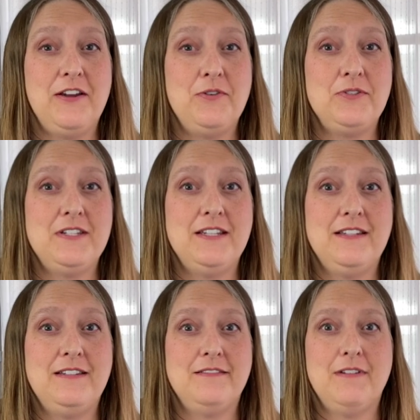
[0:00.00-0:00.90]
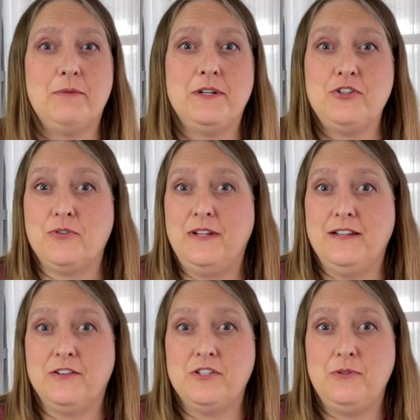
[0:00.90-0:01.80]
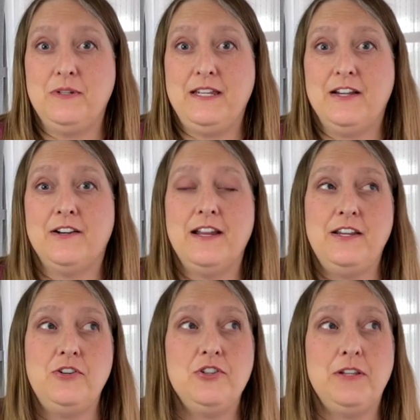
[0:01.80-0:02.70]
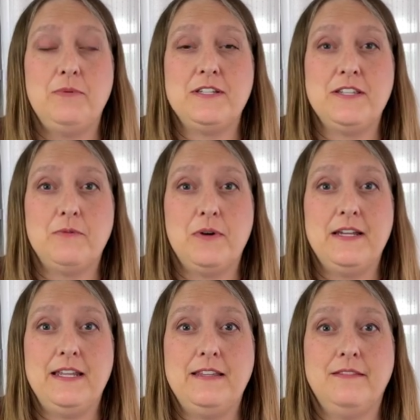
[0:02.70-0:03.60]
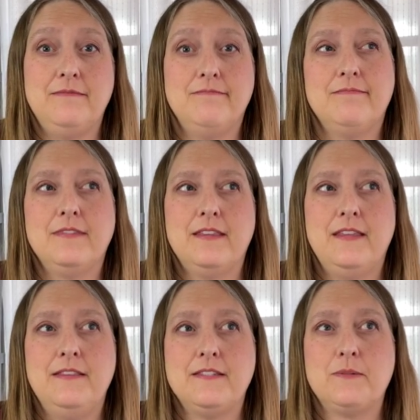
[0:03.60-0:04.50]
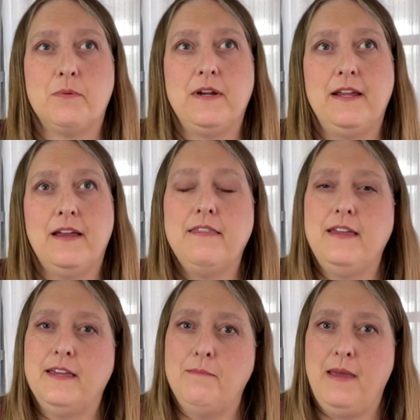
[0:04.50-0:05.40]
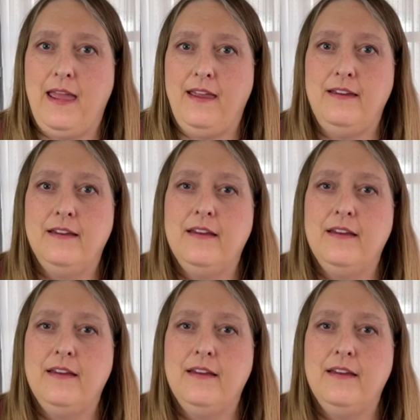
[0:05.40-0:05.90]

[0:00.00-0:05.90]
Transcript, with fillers: hosted a retreat or two a year, and I usually went to the one in the spring, I think in May.